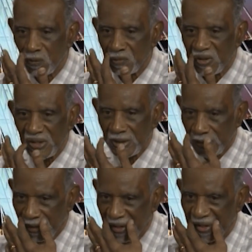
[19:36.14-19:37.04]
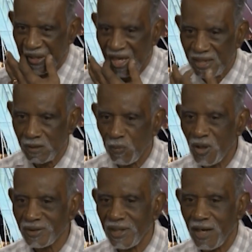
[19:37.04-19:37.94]
Well,
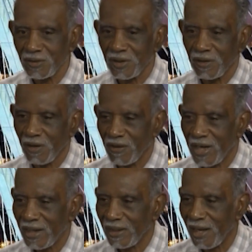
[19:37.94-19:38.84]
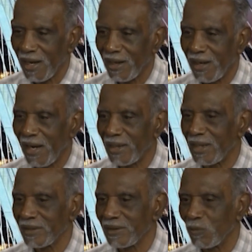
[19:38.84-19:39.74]
at the Boston Housing Authority,
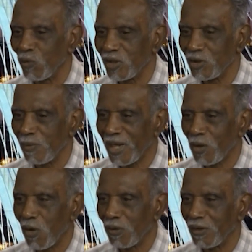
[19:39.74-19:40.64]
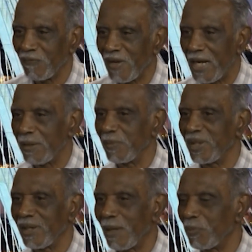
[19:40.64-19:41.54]
I guess I'm what you might call a
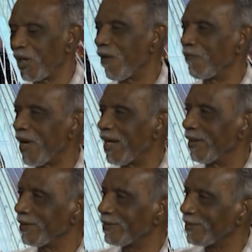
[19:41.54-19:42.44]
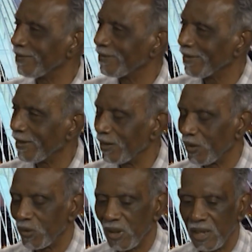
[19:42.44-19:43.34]
fireman. I put out fires.
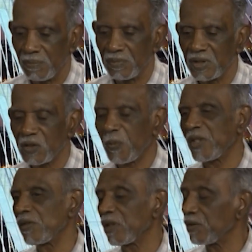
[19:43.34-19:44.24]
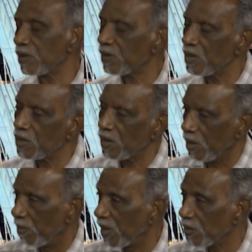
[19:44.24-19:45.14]
You know, I'm a special
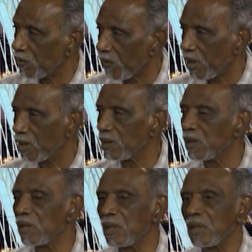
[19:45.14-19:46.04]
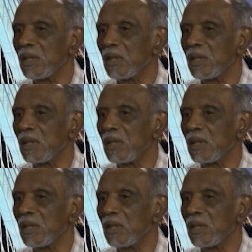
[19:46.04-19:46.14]
assistant to the administrator.